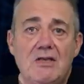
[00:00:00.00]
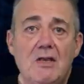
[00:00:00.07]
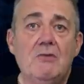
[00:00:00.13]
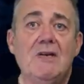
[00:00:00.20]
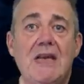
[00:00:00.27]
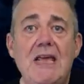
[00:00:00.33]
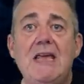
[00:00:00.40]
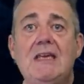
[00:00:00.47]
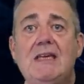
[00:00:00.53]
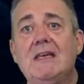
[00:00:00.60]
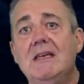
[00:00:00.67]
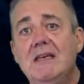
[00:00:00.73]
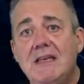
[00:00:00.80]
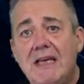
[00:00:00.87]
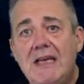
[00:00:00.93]
unique
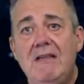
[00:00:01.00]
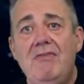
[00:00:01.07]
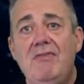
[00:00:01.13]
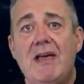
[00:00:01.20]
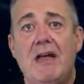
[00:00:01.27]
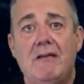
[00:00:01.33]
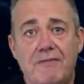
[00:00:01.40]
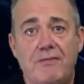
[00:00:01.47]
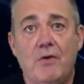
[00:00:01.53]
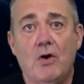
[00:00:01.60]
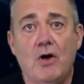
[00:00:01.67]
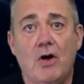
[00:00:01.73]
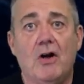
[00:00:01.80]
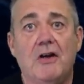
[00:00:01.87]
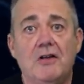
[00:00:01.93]
in that
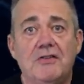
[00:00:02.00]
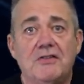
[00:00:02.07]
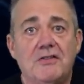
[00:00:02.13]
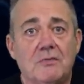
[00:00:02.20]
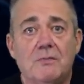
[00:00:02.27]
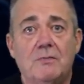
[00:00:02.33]
for us,